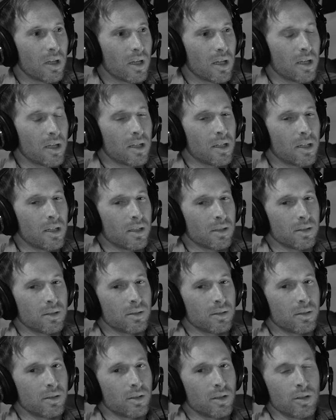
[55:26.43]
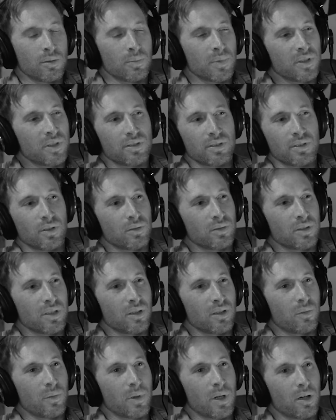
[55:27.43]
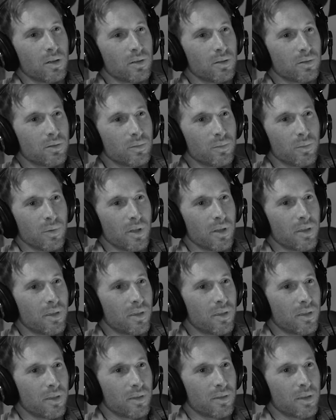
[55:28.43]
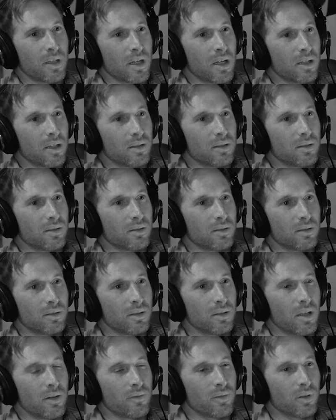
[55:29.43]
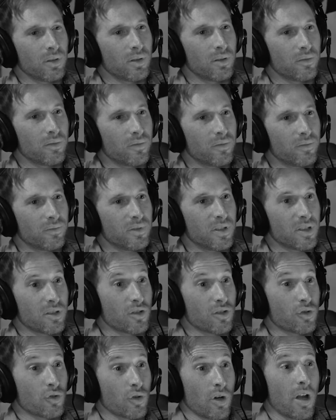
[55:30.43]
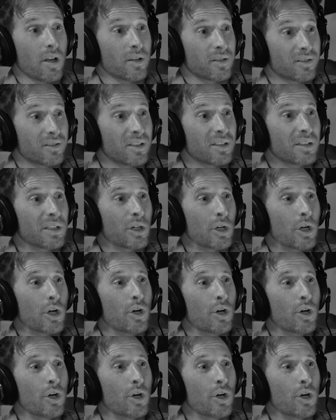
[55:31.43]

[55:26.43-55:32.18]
And humans don't deal well with that level of distrust in their